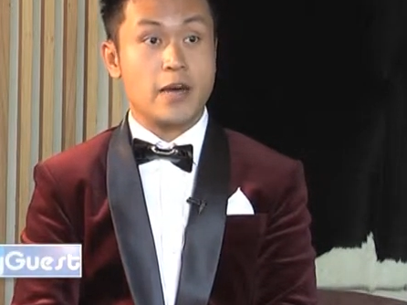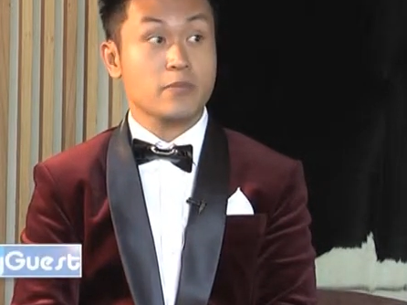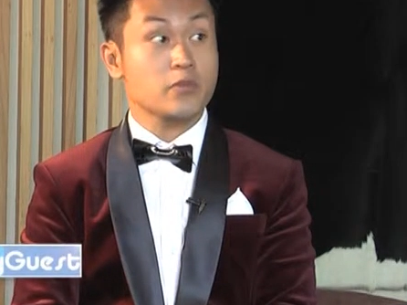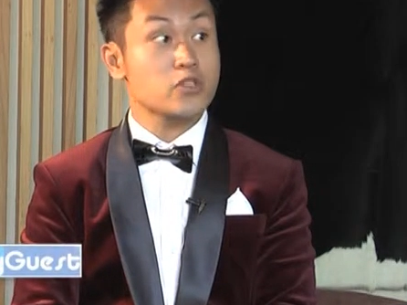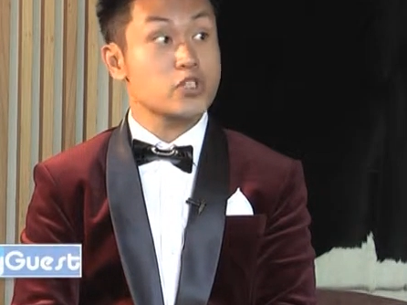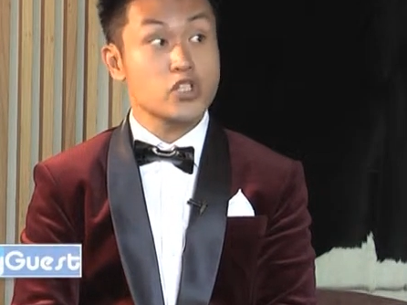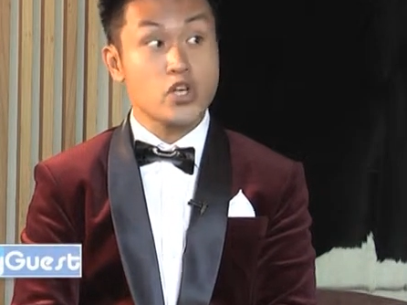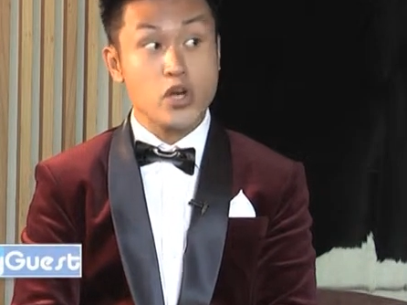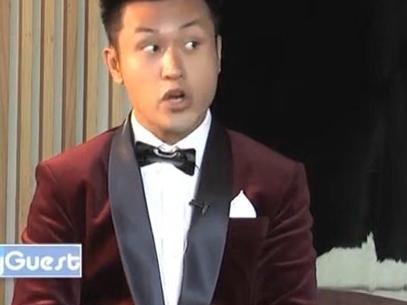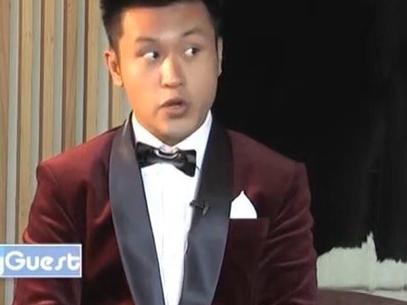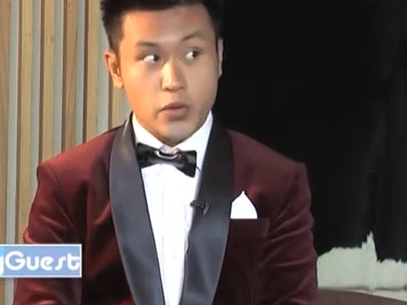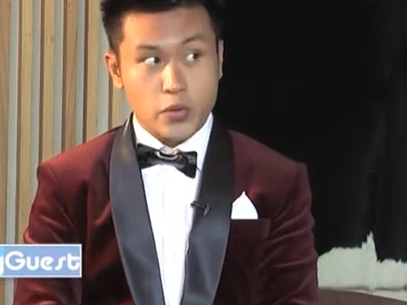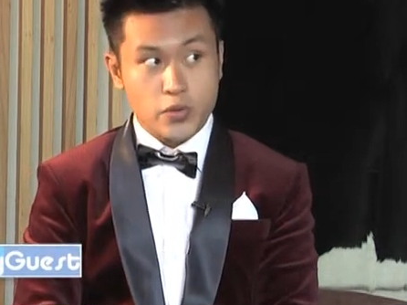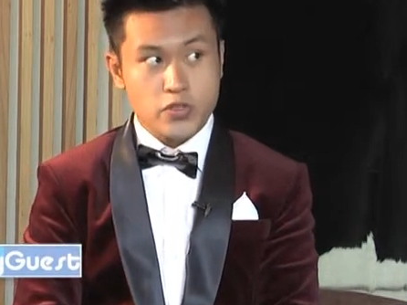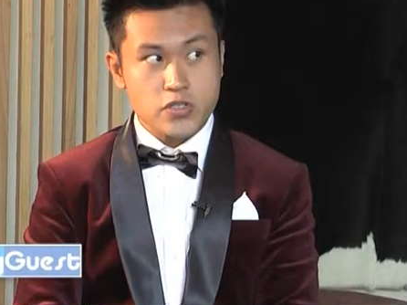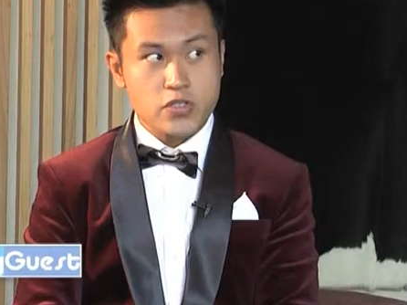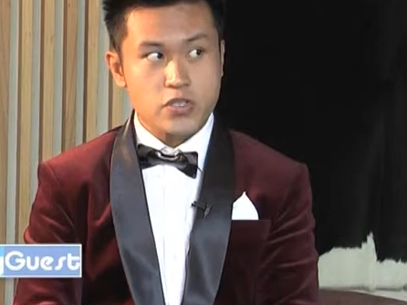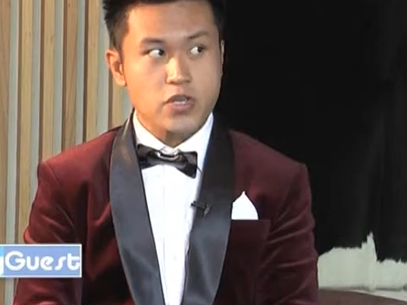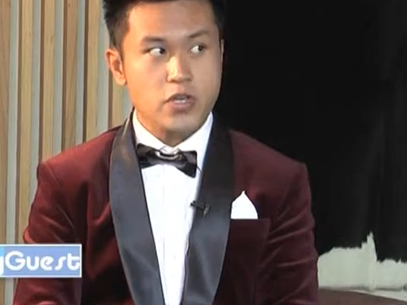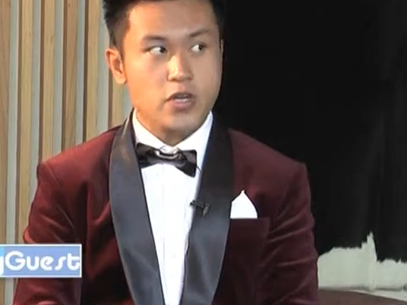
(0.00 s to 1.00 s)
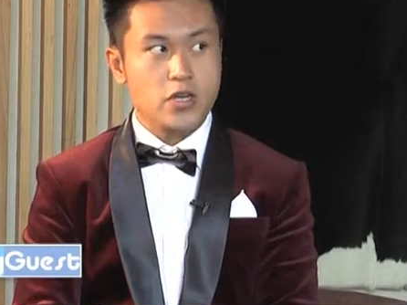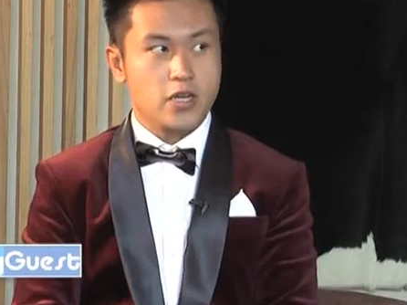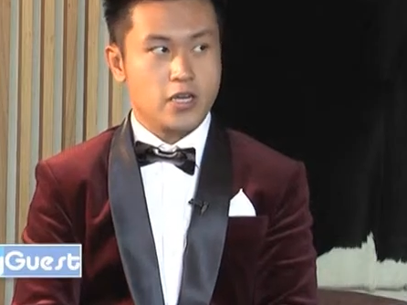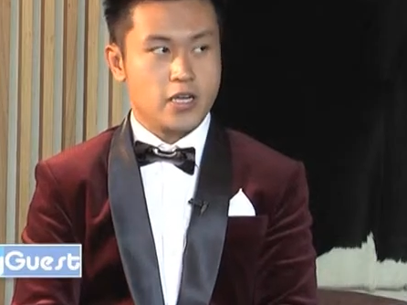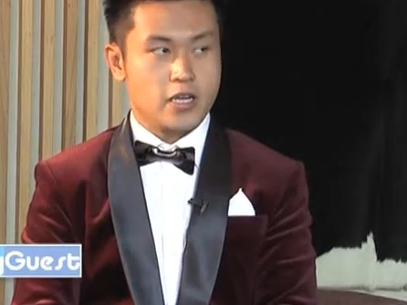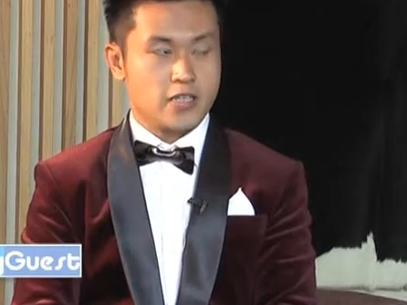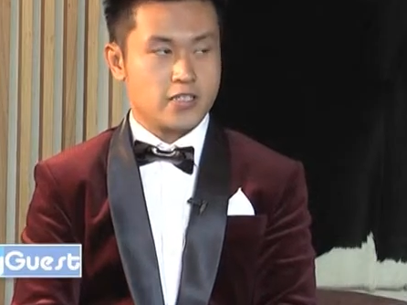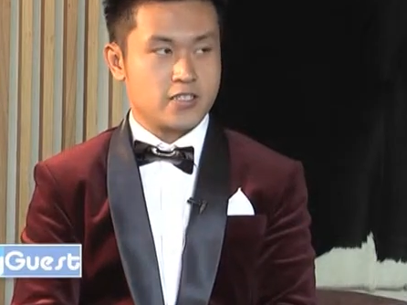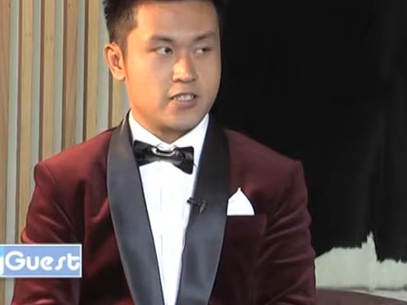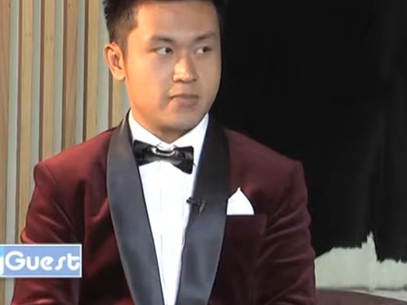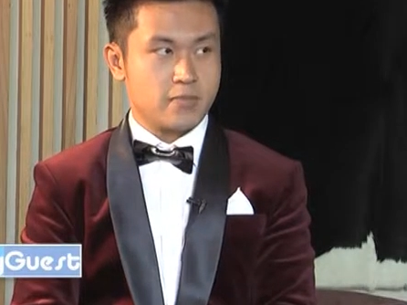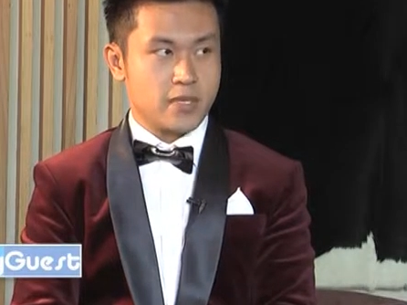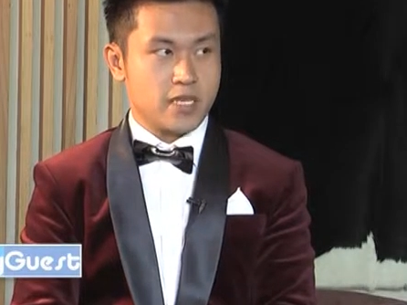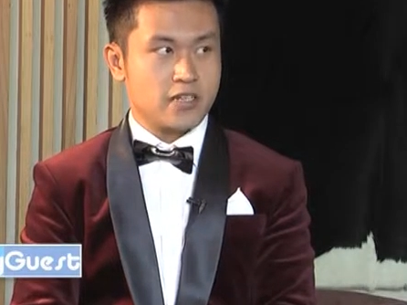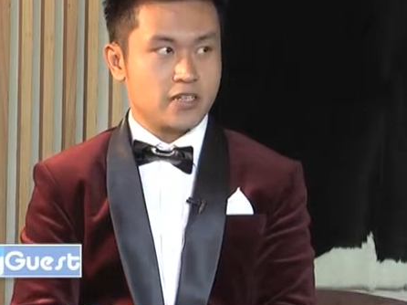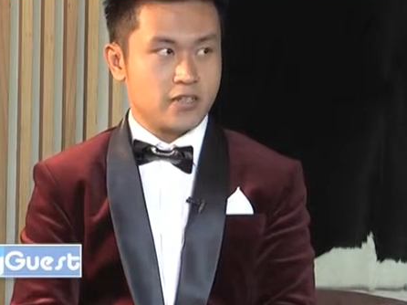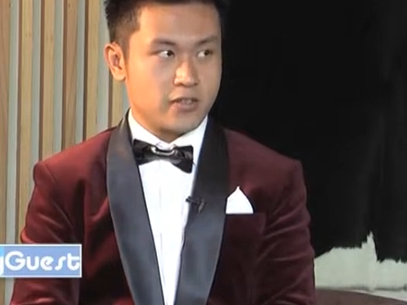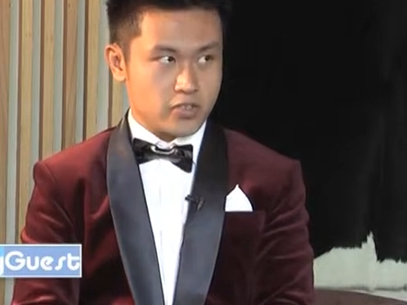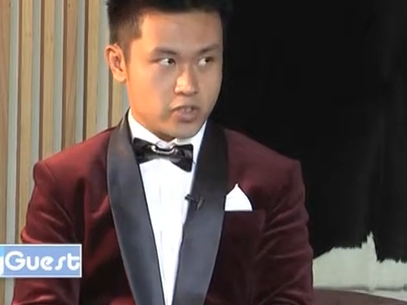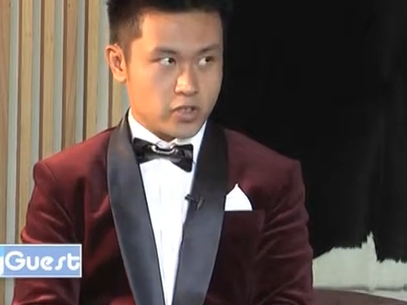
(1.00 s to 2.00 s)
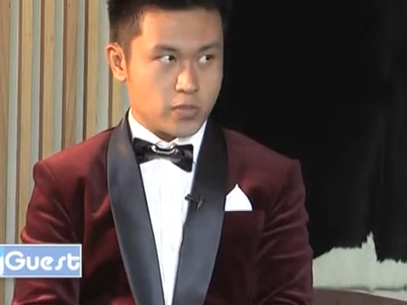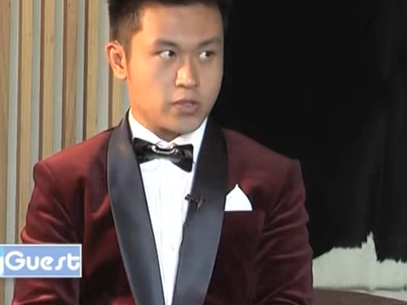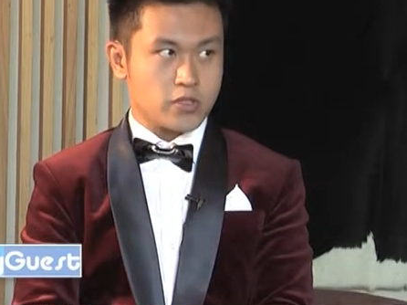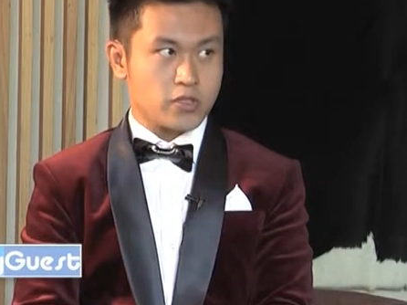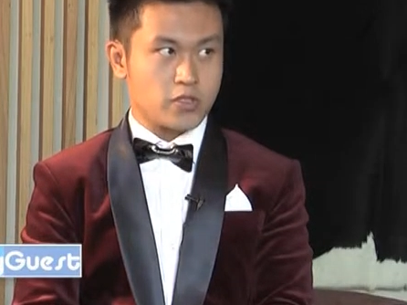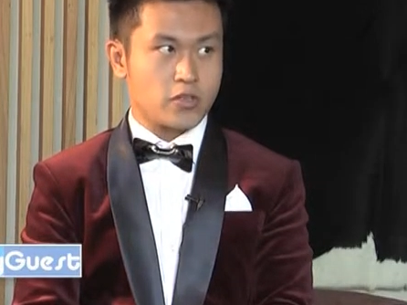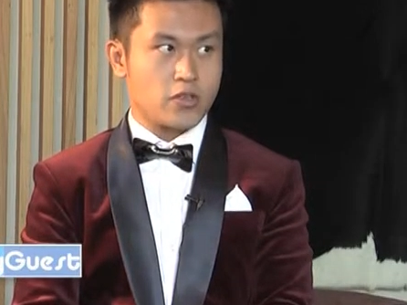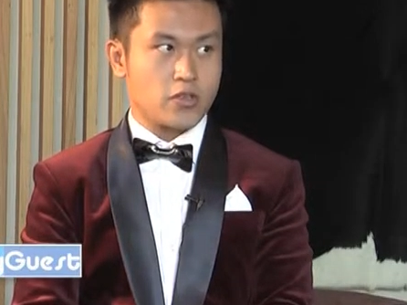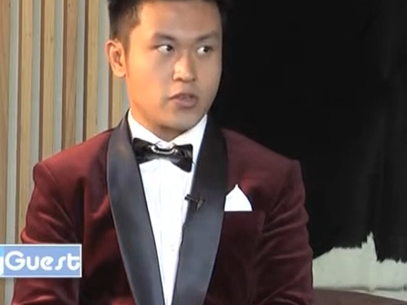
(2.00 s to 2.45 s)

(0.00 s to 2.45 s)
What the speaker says: shows is being distributed